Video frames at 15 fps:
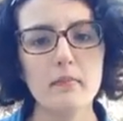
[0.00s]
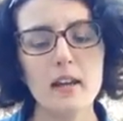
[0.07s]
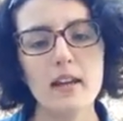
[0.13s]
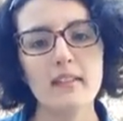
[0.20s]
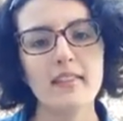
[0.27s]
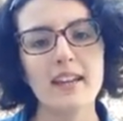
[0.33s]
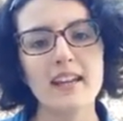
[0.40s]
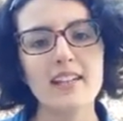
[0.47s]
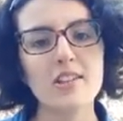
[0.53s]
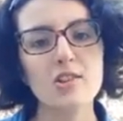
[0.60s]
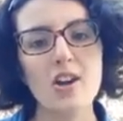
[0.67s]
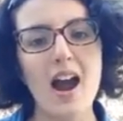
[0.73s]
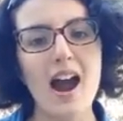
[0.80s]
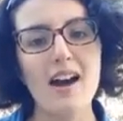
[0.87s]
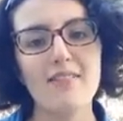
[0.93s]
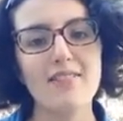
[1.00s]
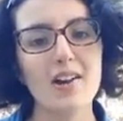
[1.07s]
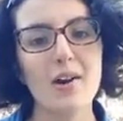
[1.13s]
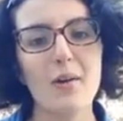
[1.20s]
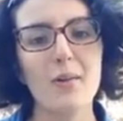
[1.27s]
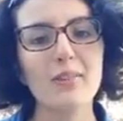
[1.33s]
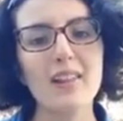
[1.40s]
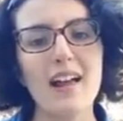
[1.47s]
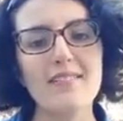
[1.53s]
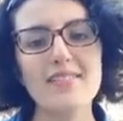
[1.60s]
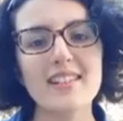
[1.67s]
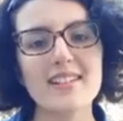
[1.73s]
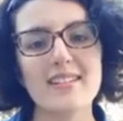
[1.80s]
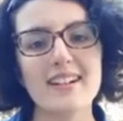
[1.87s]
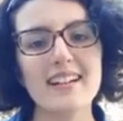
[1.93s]
They each have their own love
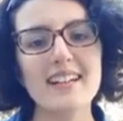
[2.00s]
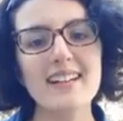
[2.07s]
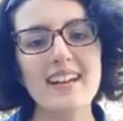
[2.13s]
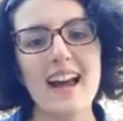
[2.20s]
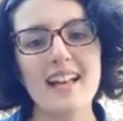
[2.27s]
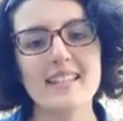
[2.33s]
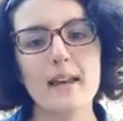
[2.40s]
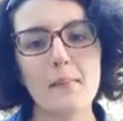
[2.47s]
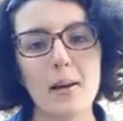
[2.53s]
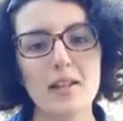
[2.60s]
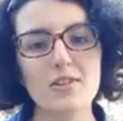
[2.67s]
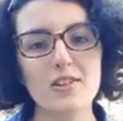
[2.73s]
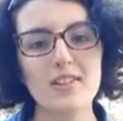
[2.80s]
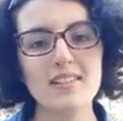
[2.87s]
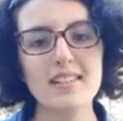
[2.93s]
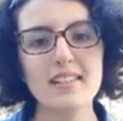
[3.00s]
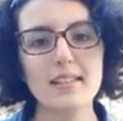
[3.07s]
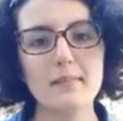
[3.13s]
story, as I mentioned.